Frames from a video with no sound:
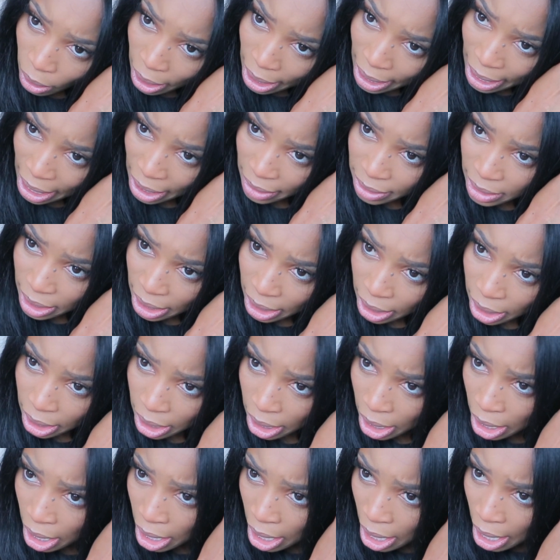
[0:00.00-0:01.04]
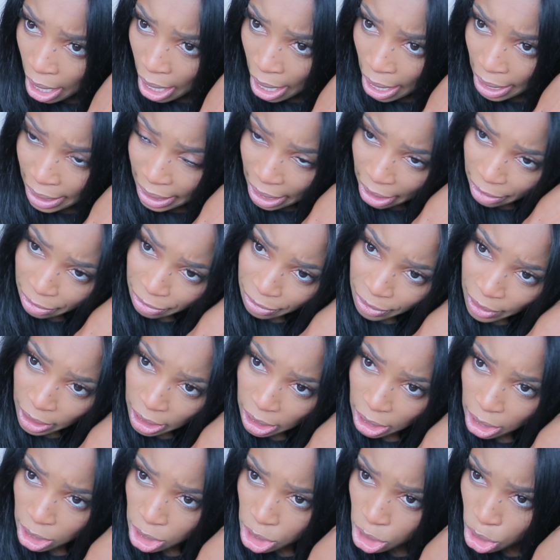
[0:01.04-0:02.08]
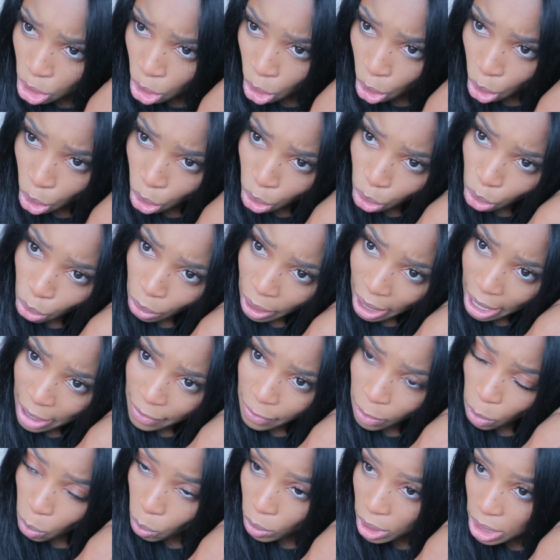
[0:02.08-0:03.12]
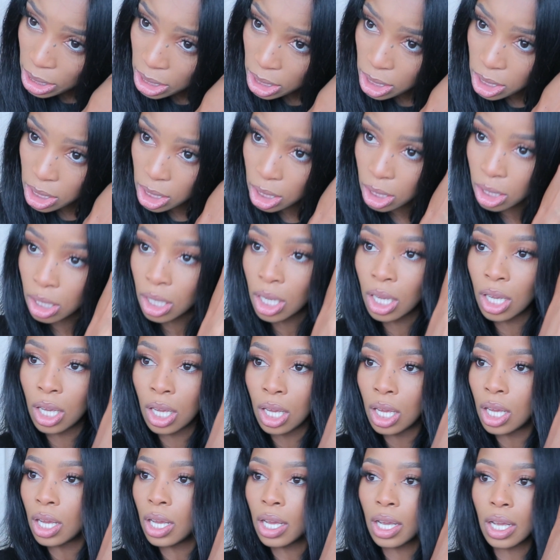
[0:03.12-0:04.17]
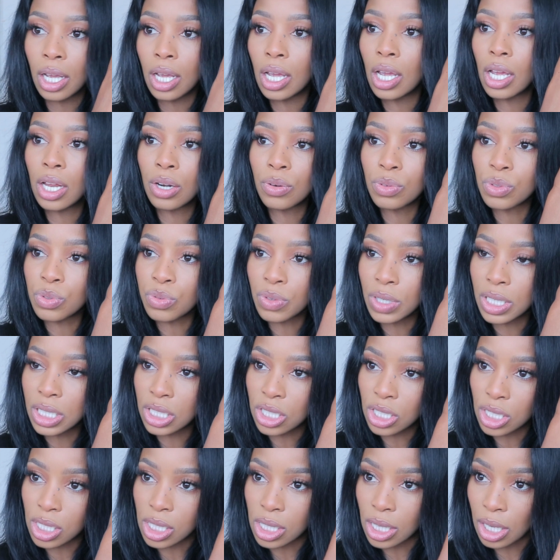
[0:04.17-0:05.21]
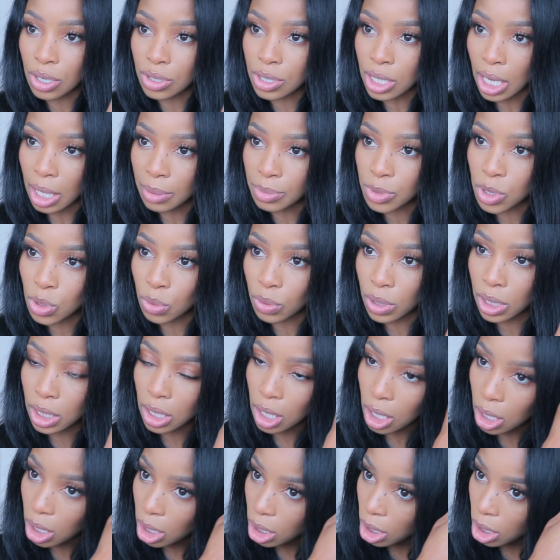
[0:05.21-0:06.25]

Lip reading: And I think, and I feel as though whoever wins, it was really just their time to win.